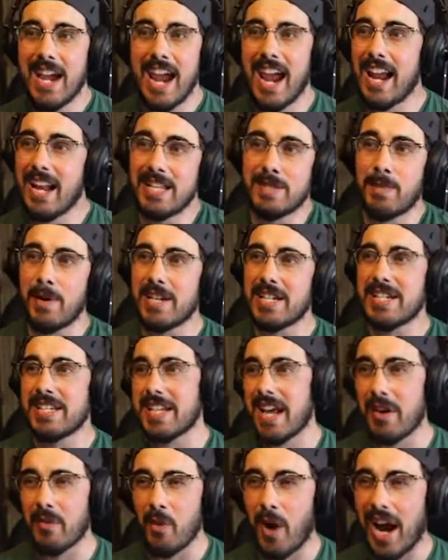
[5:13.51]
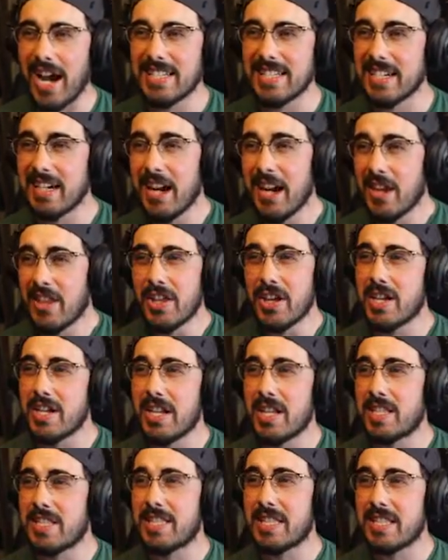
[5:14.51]
And especially Dead Rising, they're
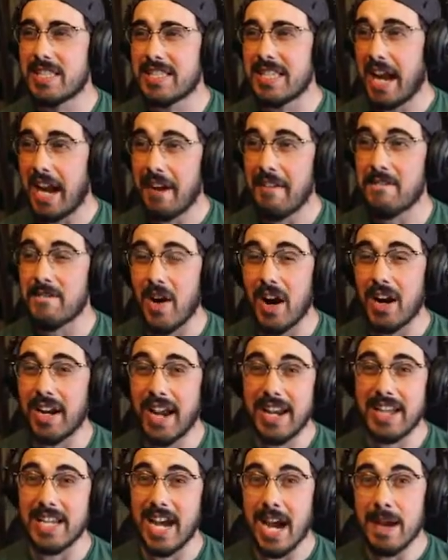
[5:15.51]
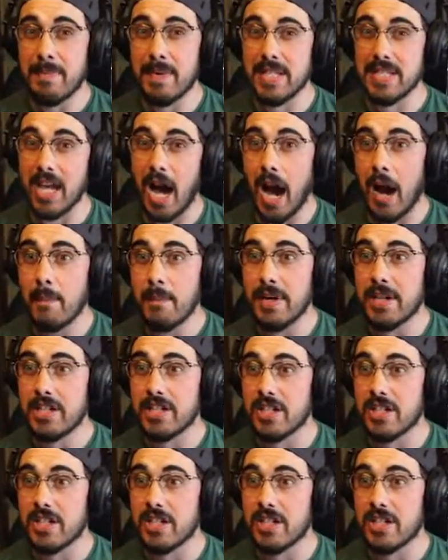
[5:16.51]
just the same fucking type of zombie,